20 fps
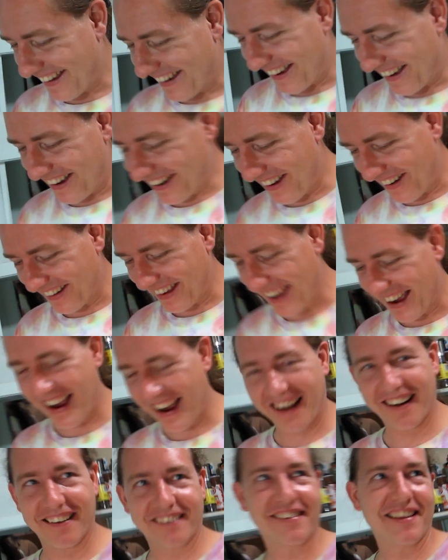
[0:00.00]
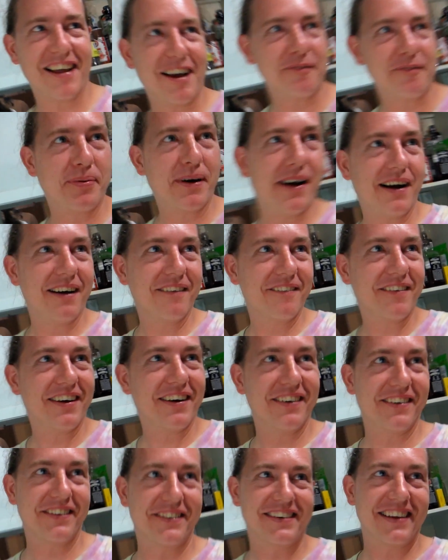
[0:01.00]
Oh yeah, it's that pot
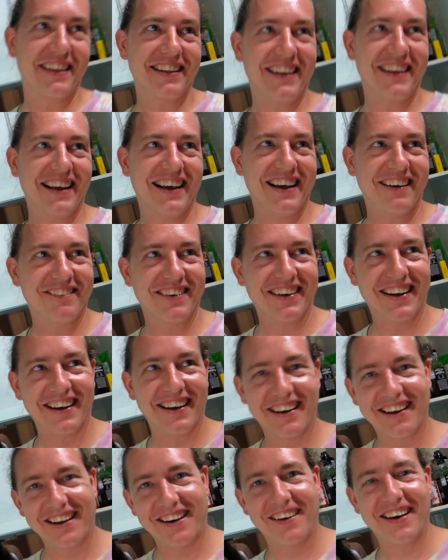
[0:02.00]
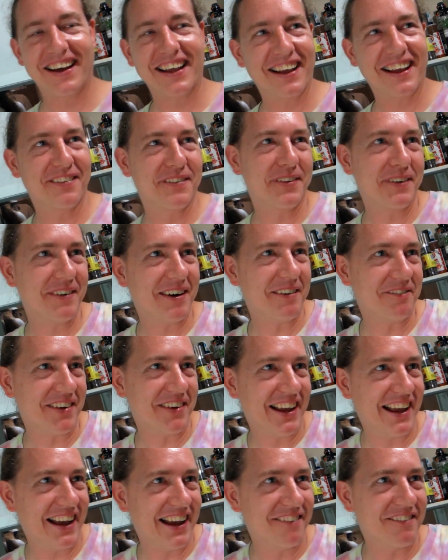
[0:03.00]
roast in the oven. Oh, I guess we won't
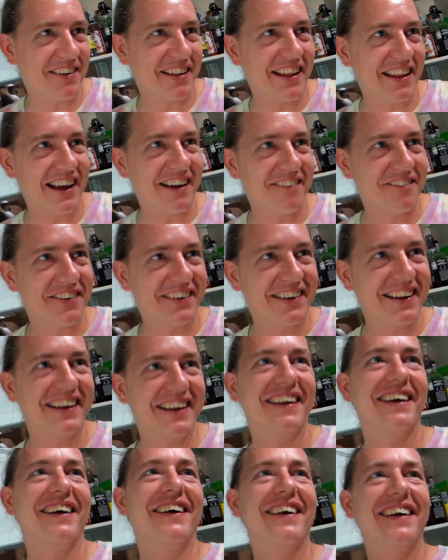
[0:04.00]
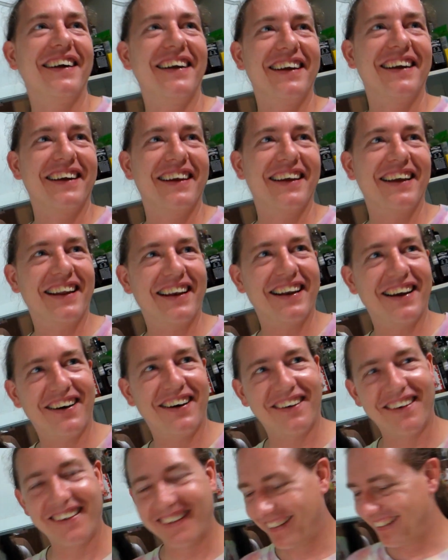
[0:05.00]
be having that for dinner, you
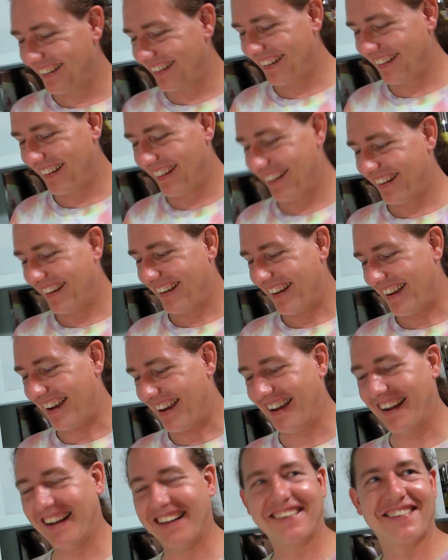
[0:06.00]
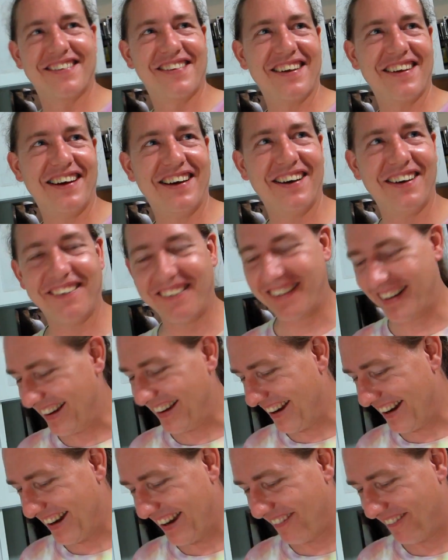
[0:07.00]
know? And so
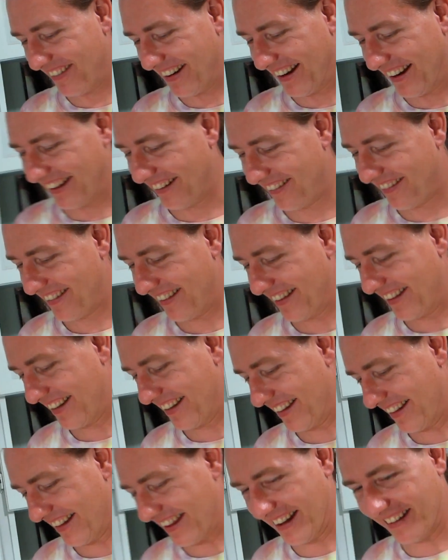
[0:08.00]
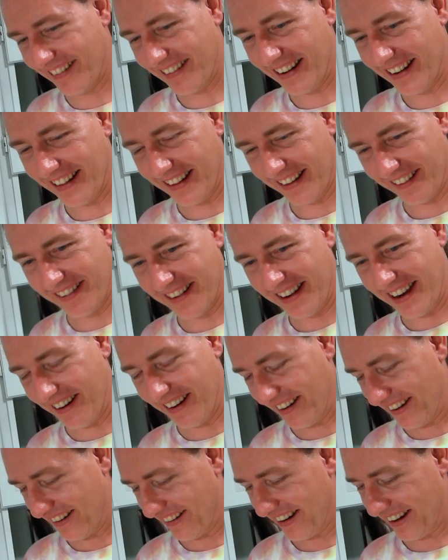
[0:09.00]
anyways, that's not the
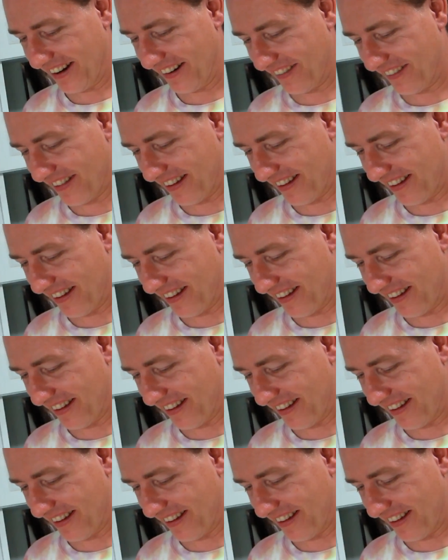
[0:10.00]
scenario here.